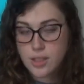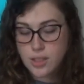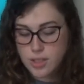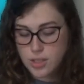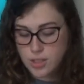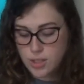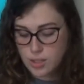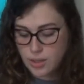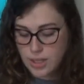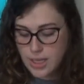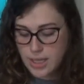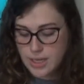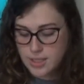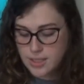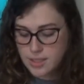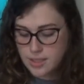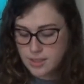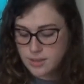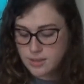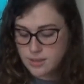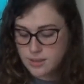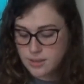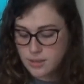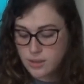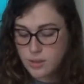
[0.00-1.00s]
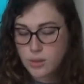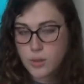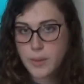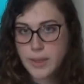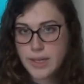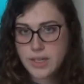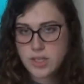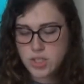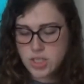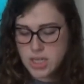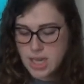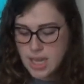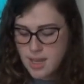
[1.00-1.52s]
Yolanda,
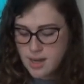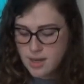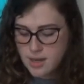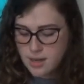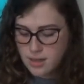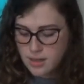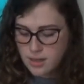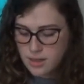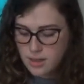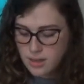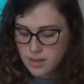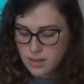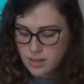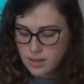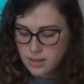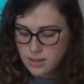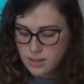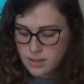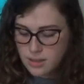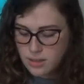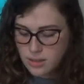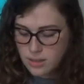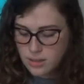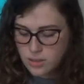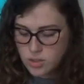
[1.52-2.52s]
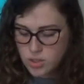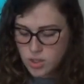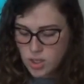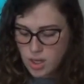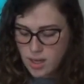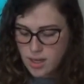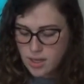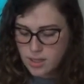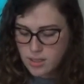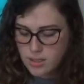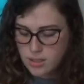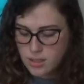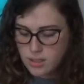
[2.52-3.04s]
where's Jen?
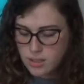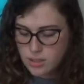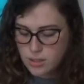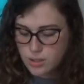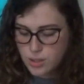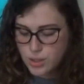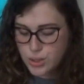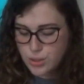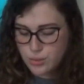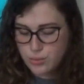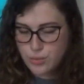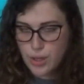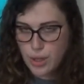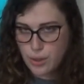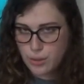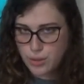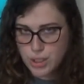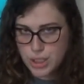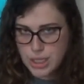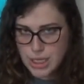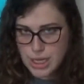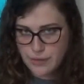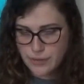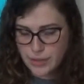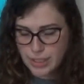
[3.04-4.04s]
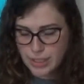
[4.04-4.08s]
Sean, you know she never